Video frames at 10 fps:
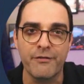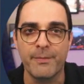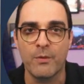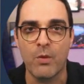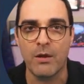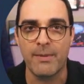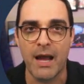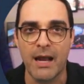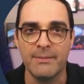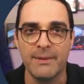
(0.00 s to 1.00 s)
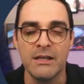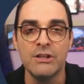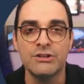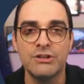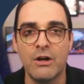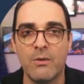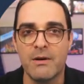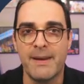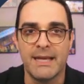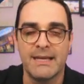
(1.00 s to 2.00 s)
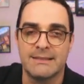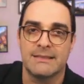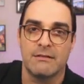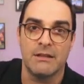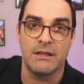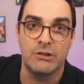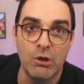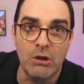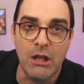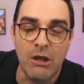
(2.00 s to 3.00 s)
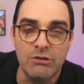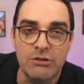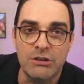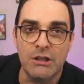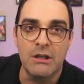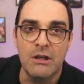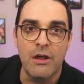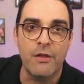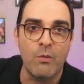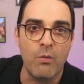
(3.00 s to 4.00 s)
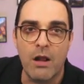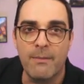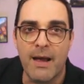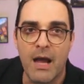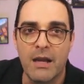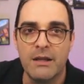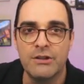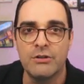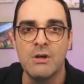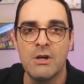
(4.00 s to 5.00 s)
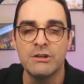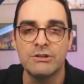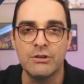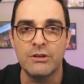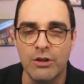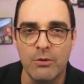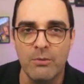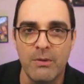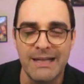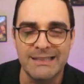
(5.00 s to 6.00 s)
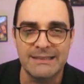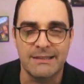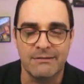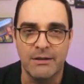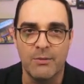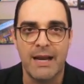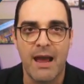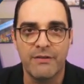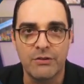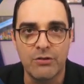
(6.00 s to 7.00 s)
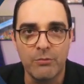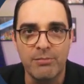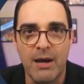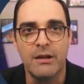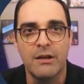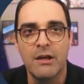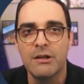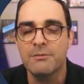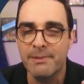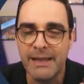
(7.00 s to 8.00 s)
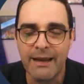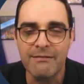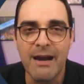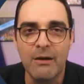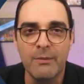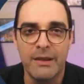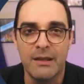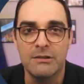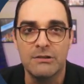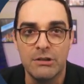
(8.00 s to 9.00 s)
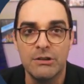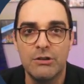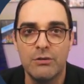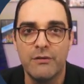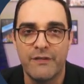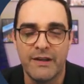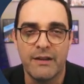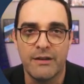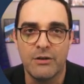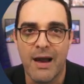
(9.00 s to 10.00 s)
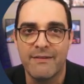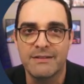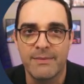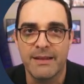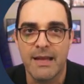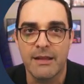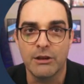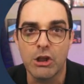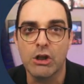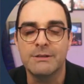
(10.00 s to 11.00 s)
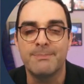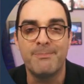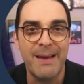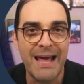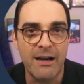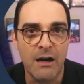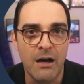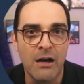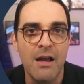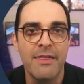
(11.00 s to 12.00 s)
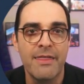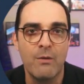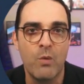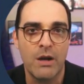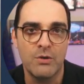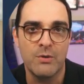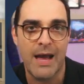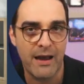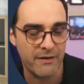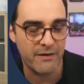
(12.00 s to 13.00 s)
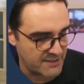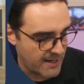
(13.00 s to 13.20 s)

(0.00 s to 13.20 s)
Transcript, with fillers: from the wall behind me. So you don't want to make it necessarily too close to the wall behind you. So you don't necessarily want to have it too bright. Play around with it until you feel that you have something that looks better than what you have